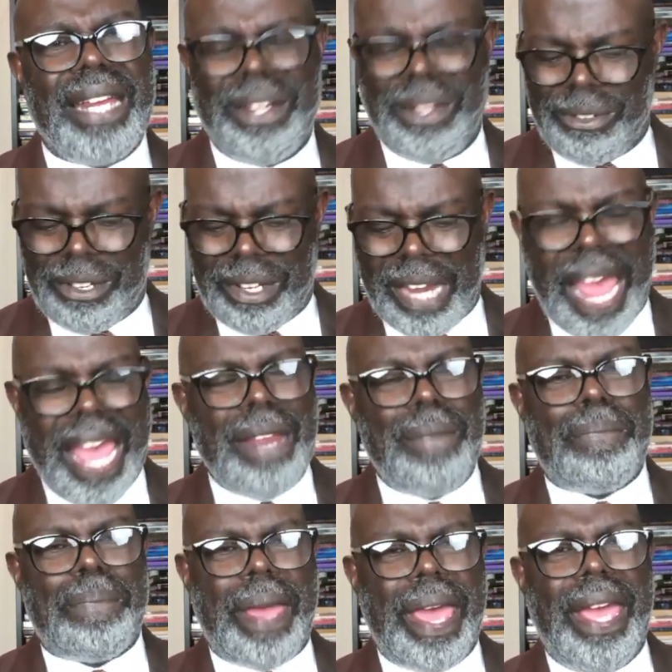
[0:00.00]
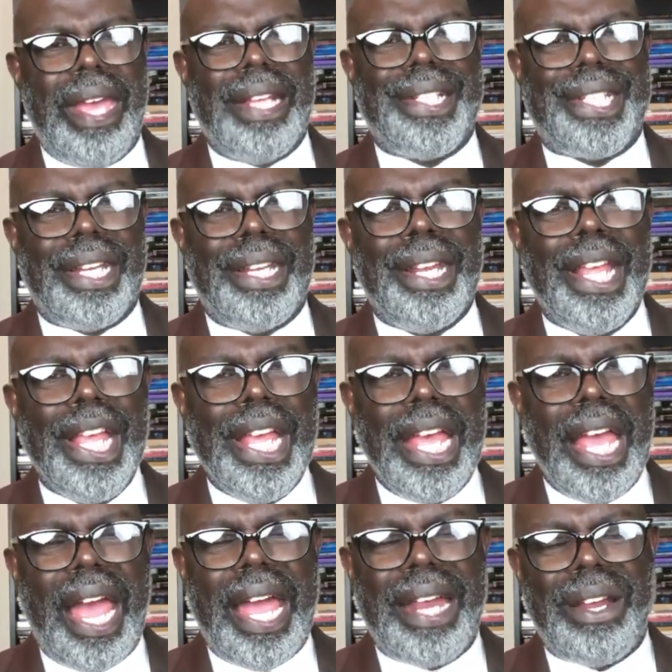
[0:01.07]
and those tight pants
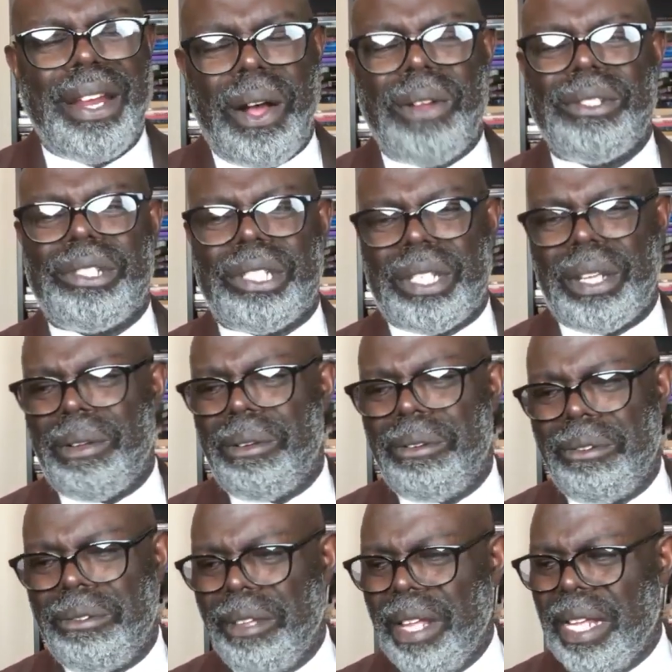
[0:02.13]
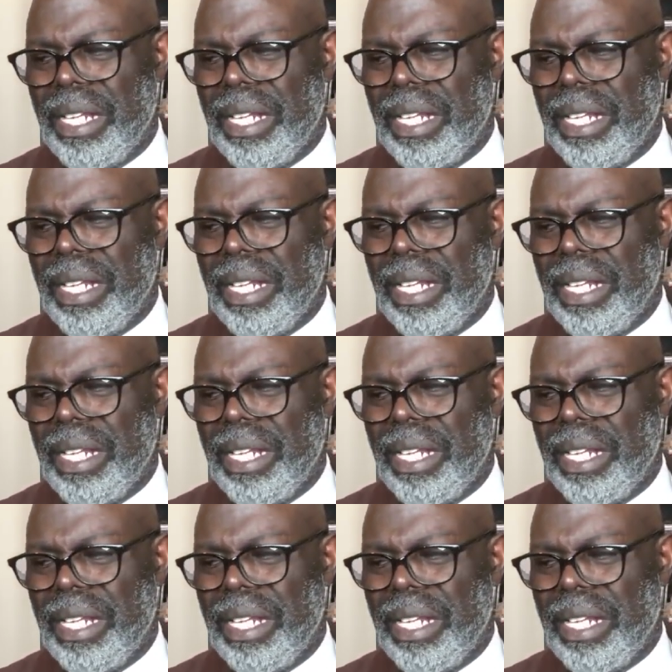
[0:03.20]
and also